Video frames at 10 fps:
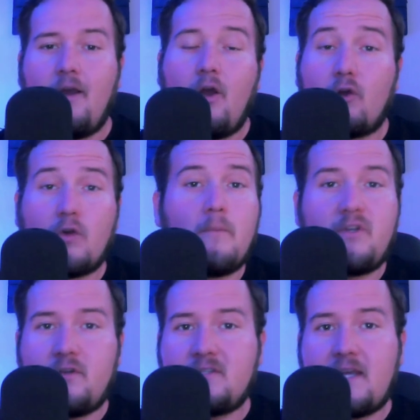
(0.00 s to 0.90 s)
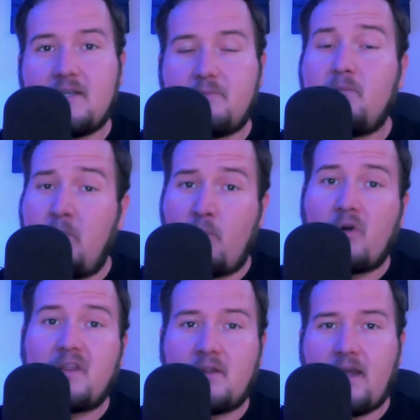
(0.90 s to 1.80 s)
Rome Odunze is more
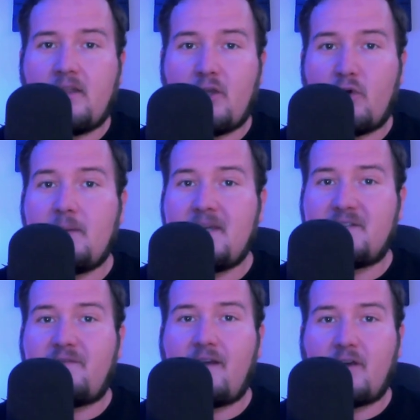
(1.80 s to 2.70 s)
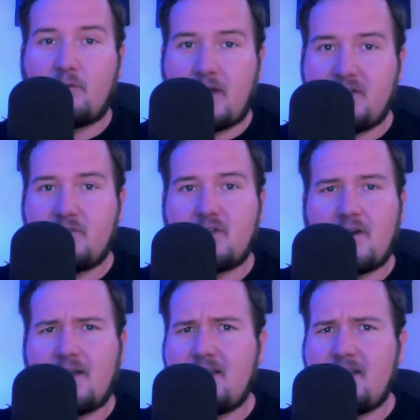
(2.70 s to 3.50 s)
than likely going to be his favorite red zone target.